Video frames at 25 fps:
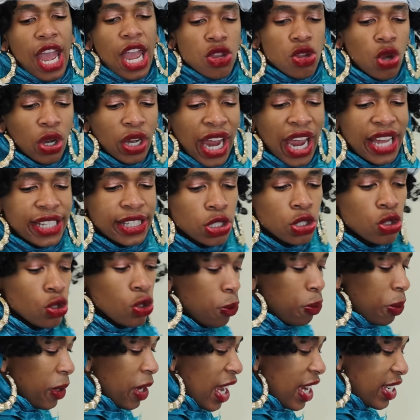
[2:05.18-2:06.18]
and your cat
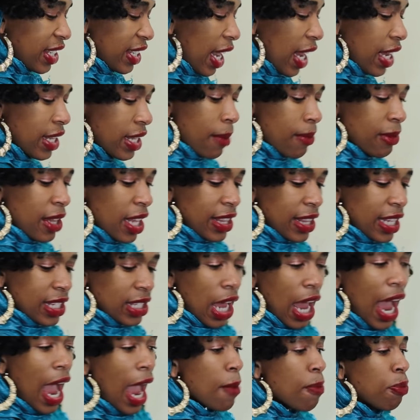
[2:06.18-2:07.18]
Snoopy and tell them that there's
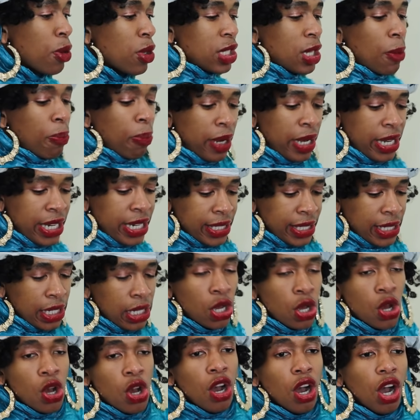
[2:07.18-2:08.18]
a high possibility
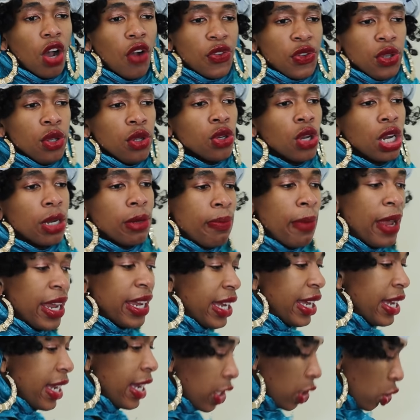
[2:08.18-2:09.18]
of you not
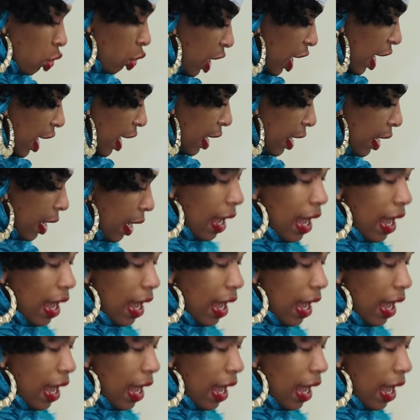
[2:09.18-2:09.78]
making it today.